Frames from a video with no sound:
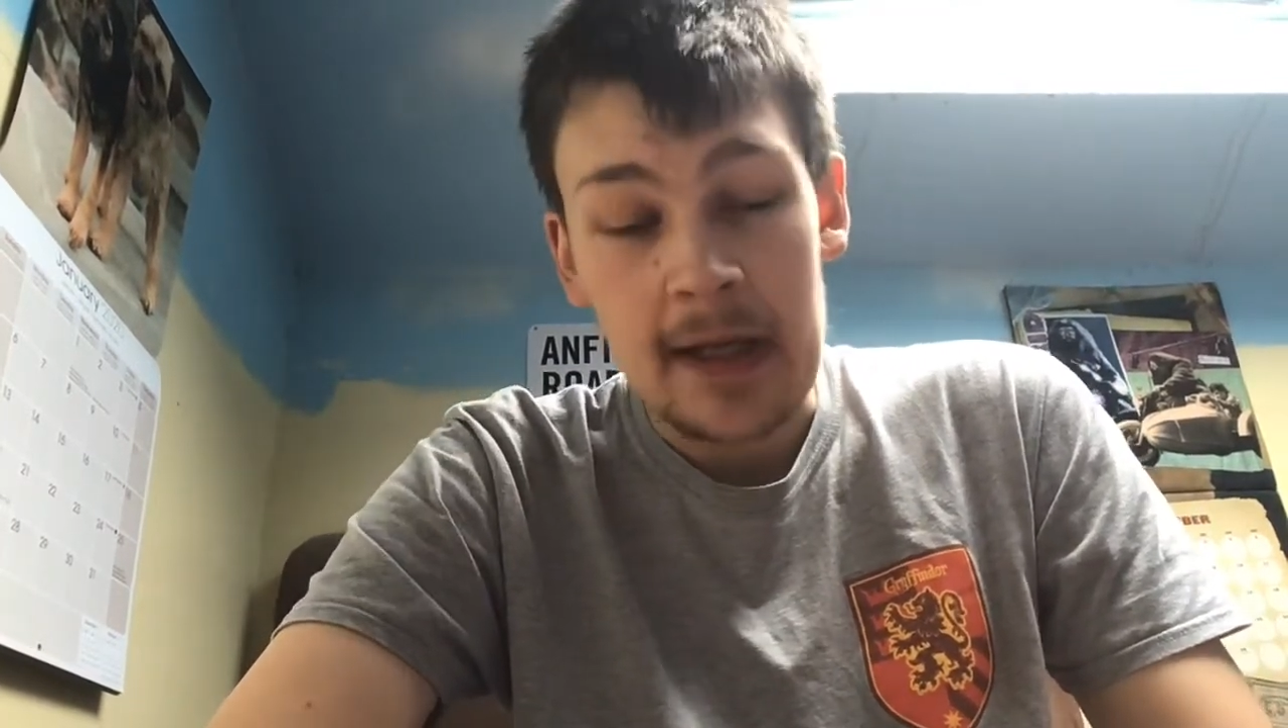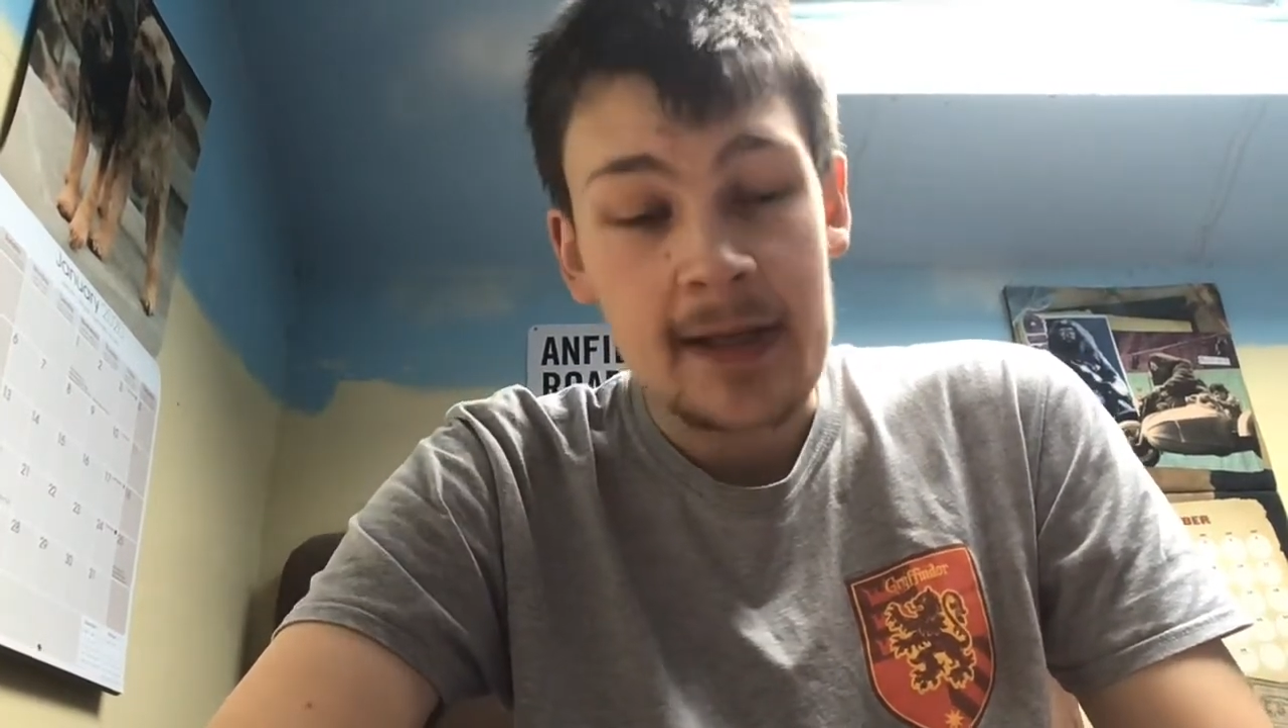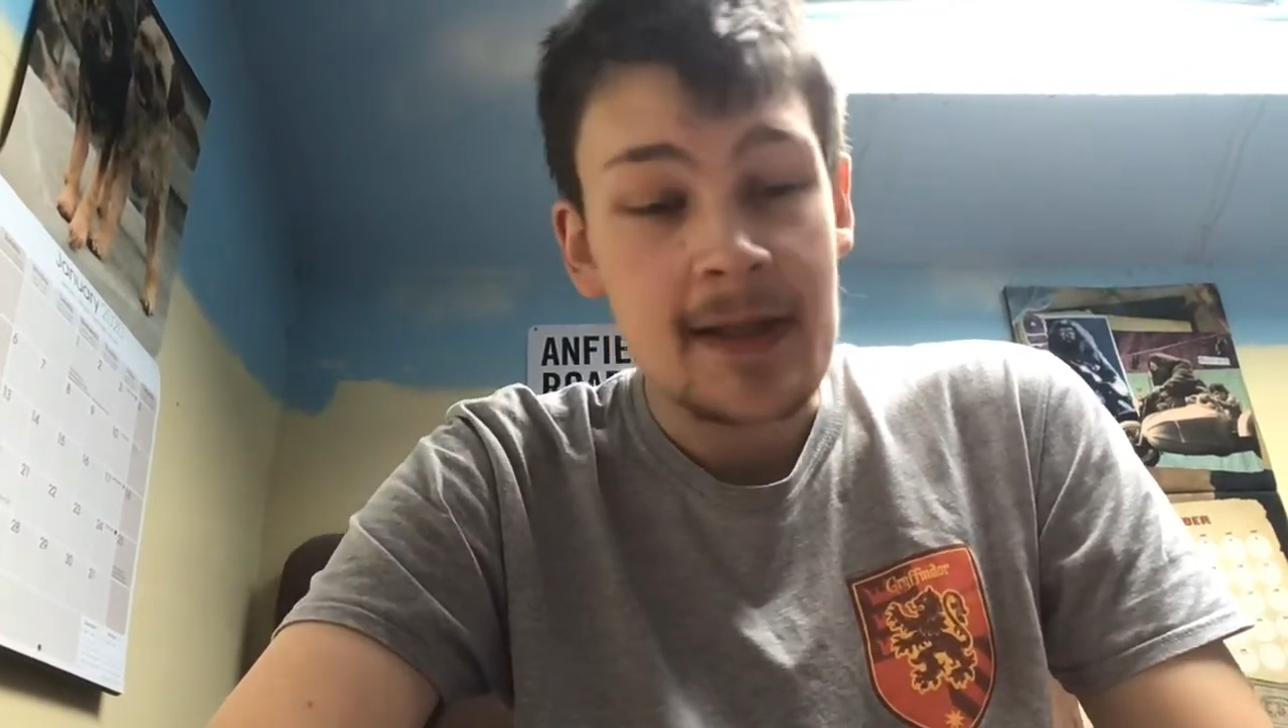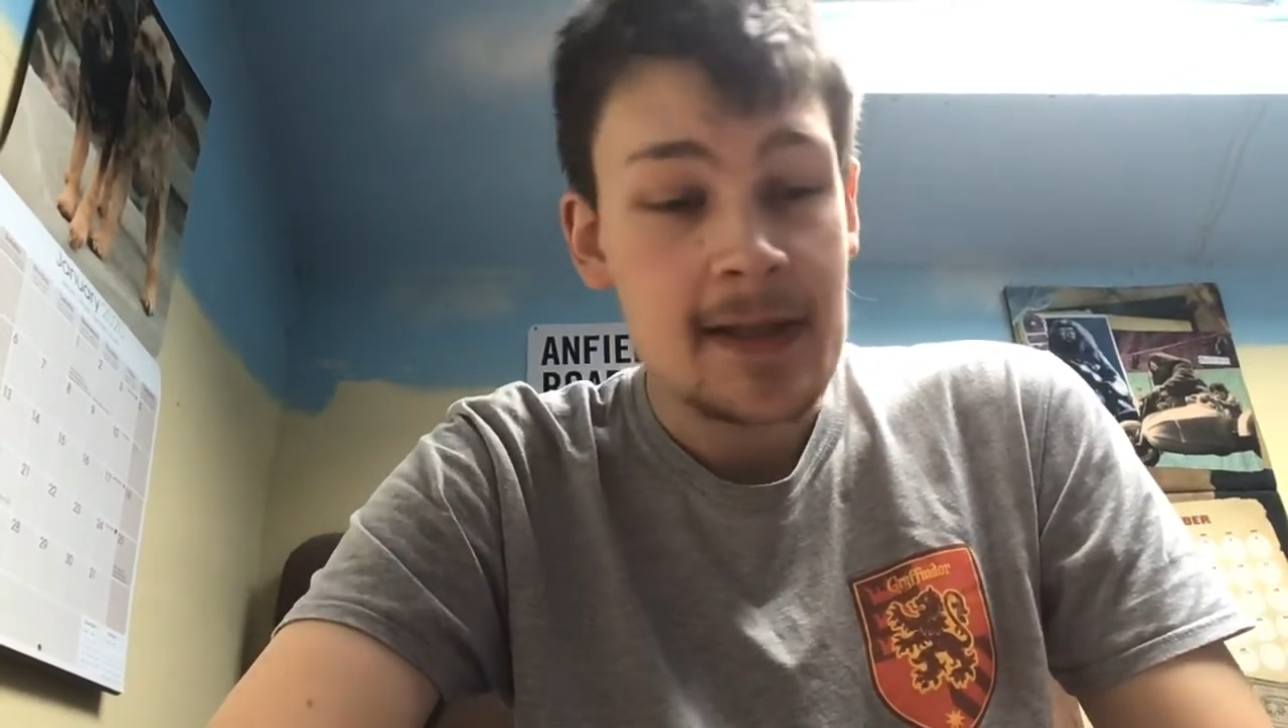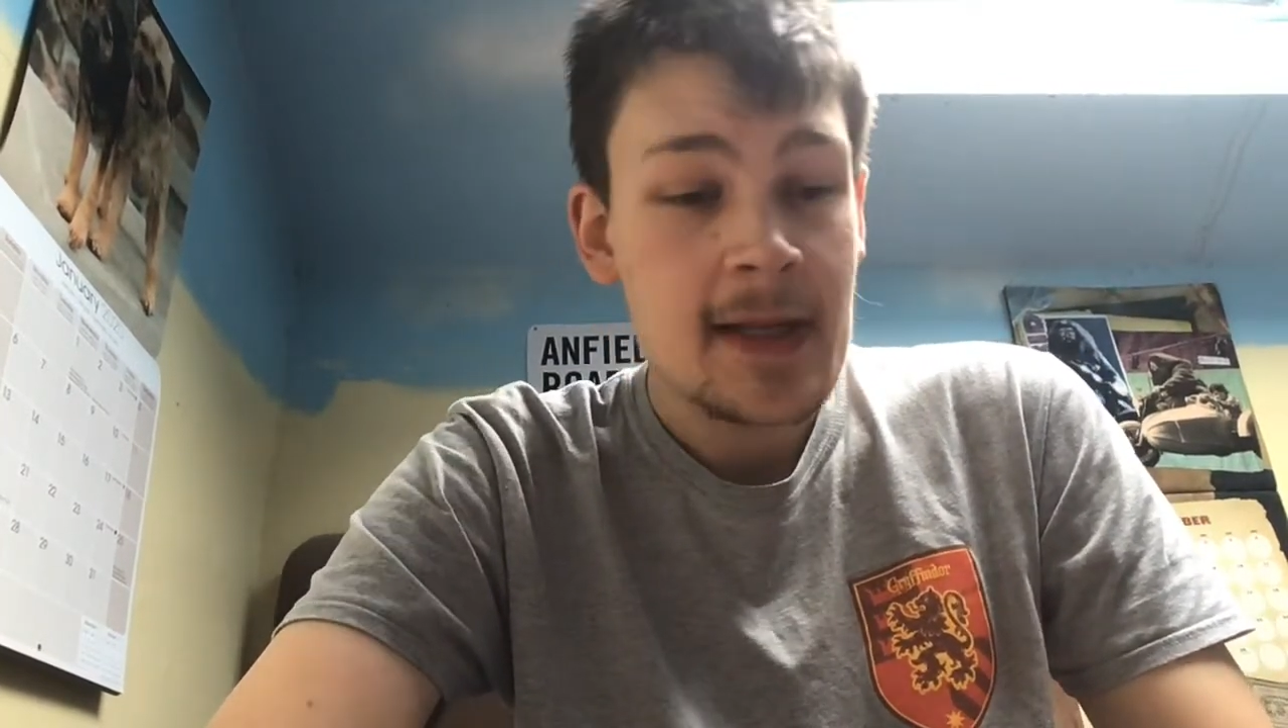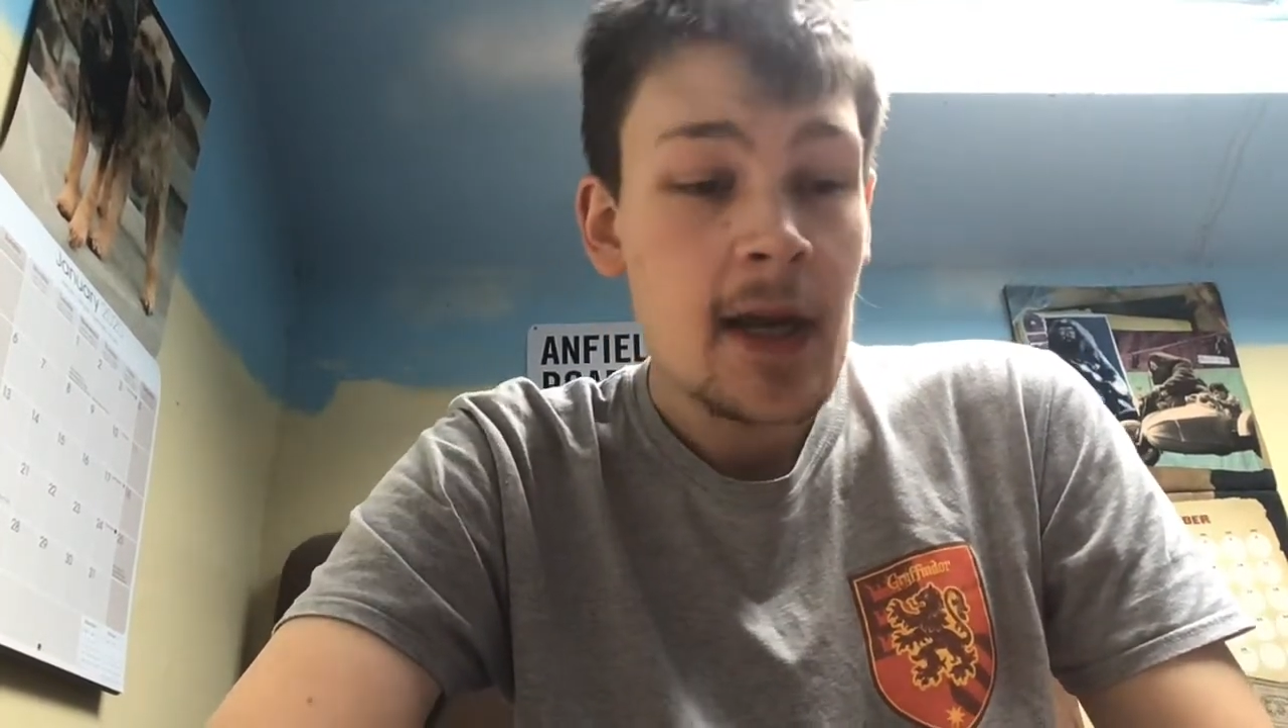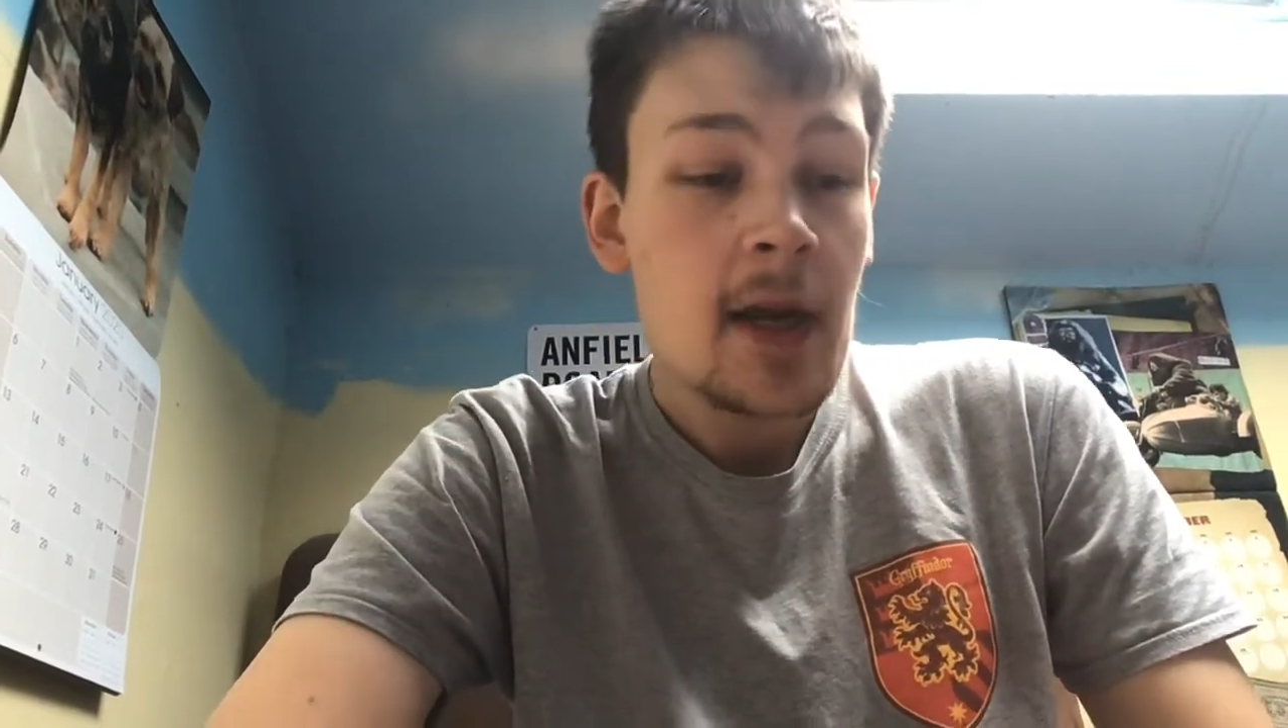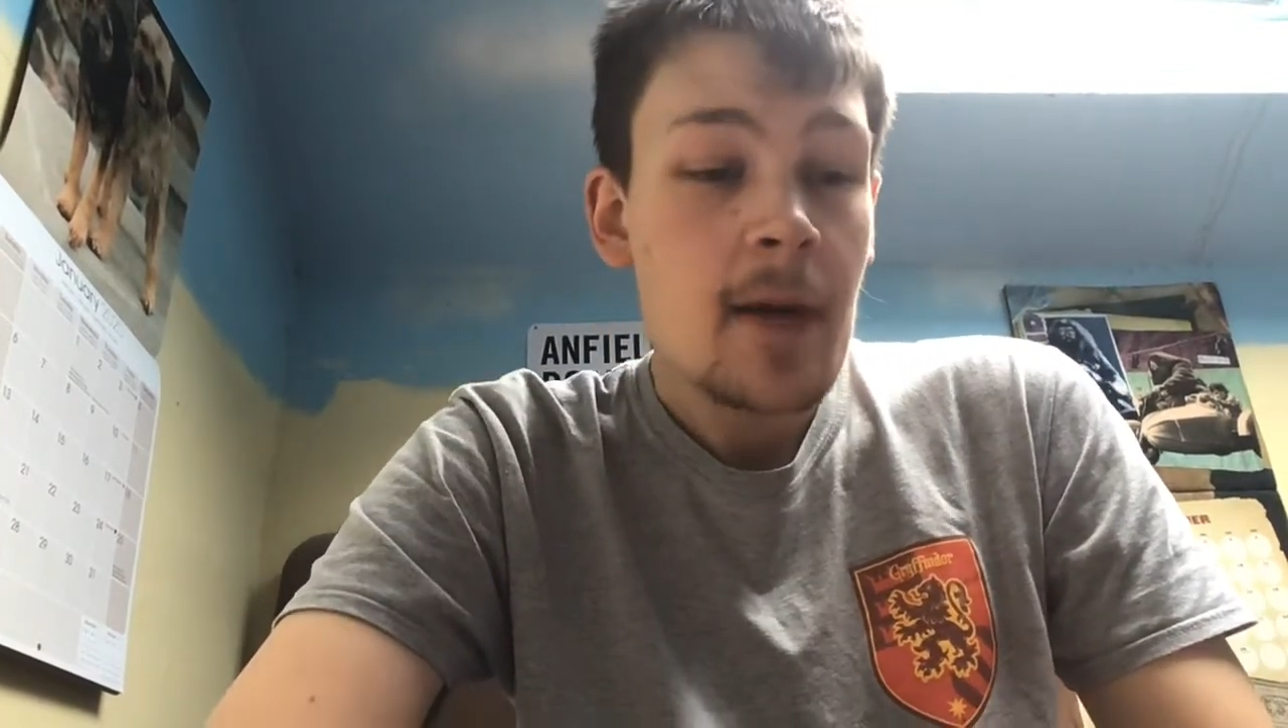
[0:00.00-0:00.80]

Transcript: that is.